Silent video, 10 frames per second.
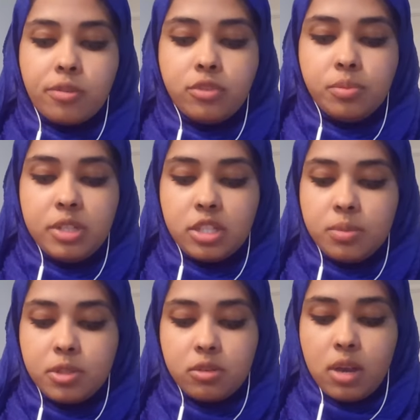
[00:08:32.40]
for being
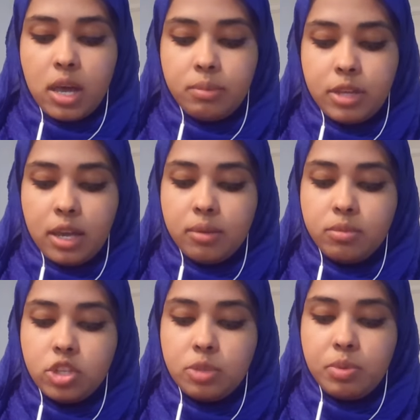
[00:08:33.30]
subscribed
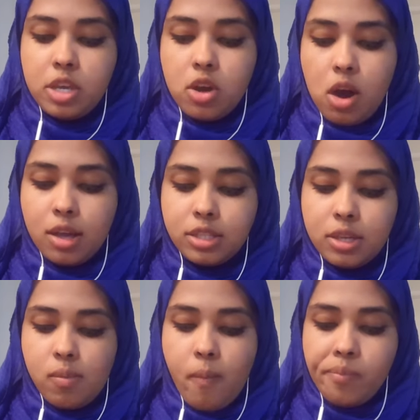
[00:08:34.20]
and just being
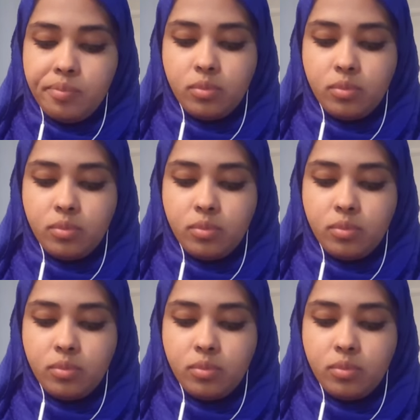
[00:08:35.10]
awesome.